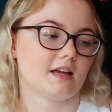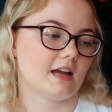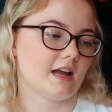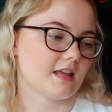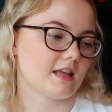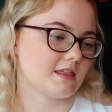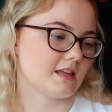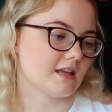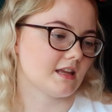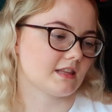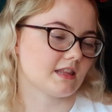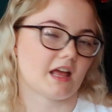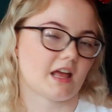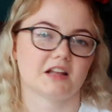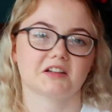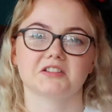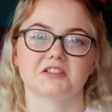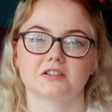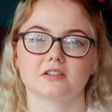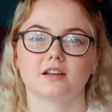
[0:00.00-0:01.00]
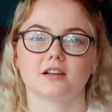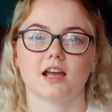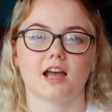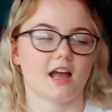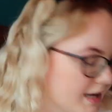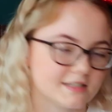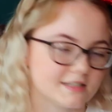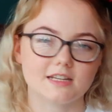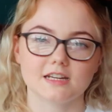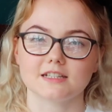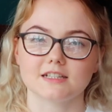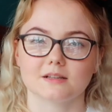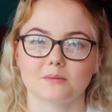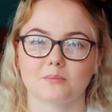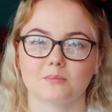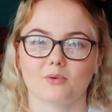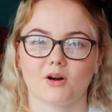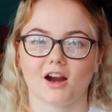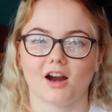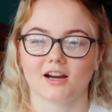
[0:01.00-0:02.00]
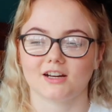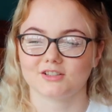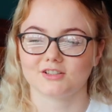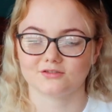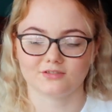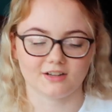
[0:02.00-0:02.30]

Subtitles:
I think that's a decent price